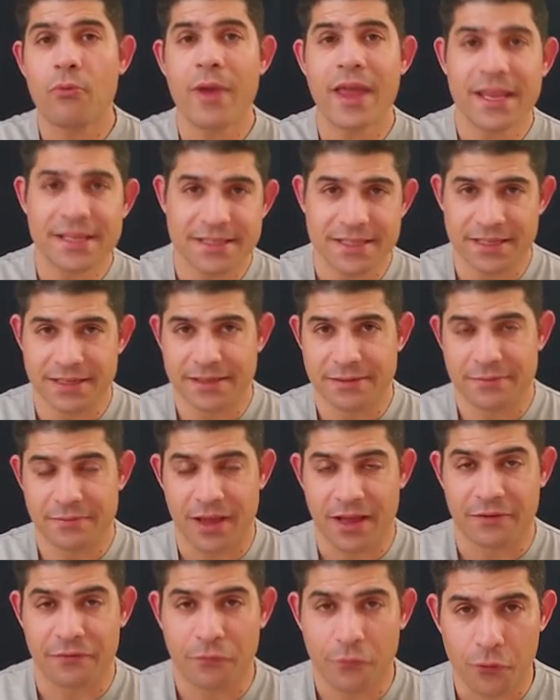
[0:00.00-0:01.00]
I raised
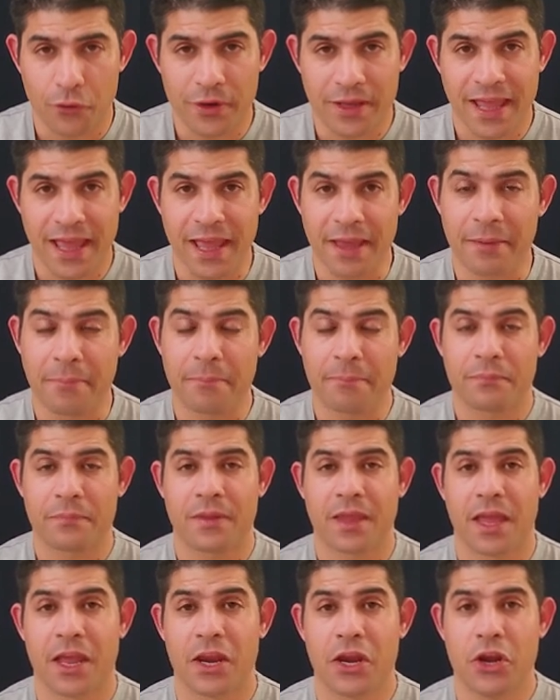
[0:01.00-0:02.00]
it at
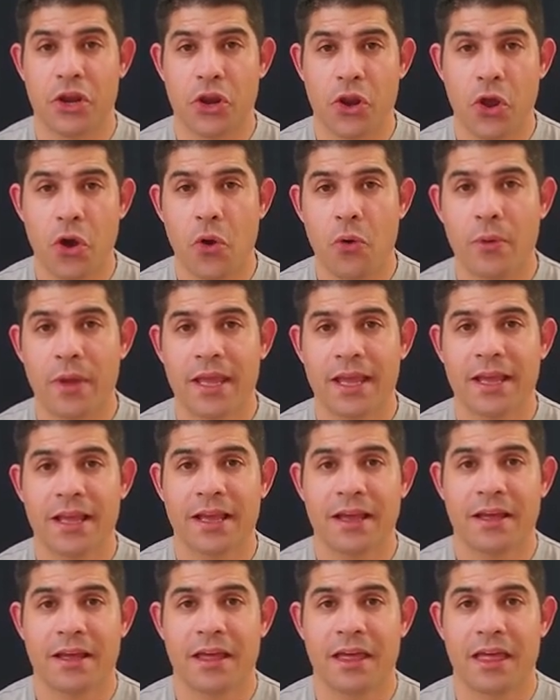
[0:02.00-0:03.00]
4K,
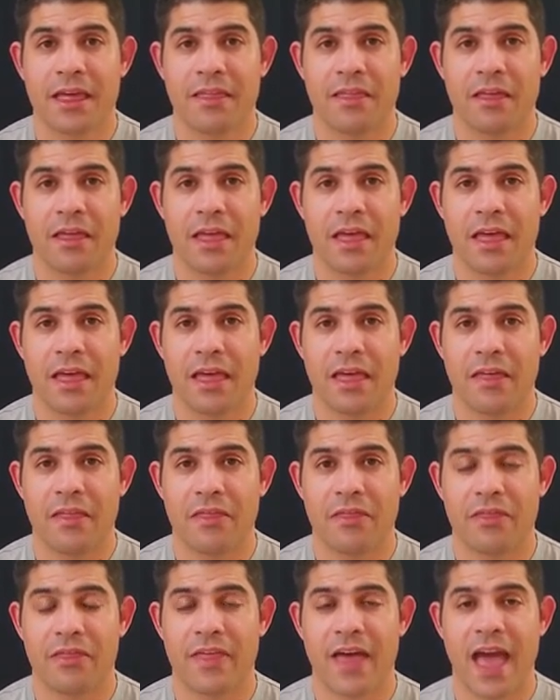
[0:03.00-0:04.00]
knowing
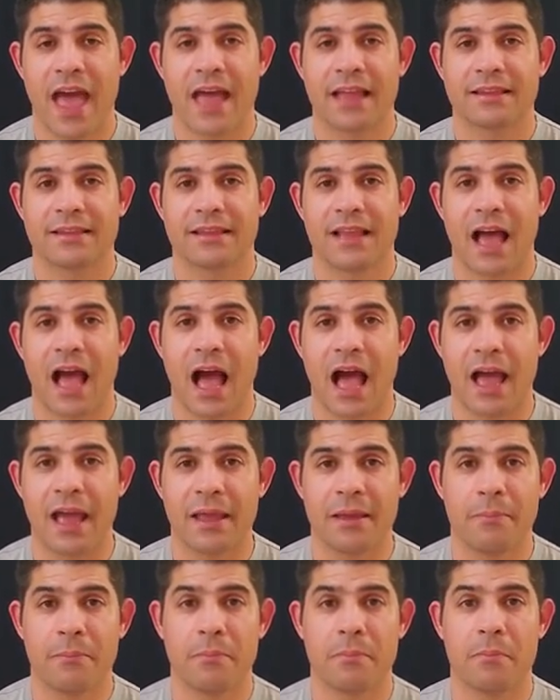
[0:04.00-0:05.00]
that
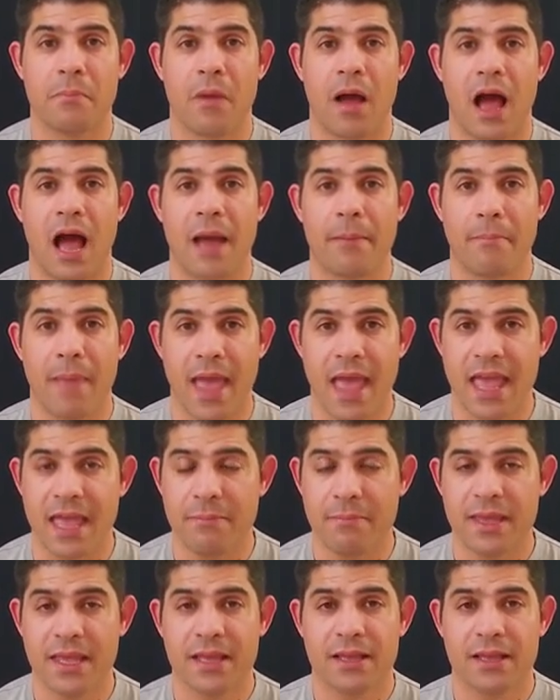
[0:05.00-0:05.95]
I'm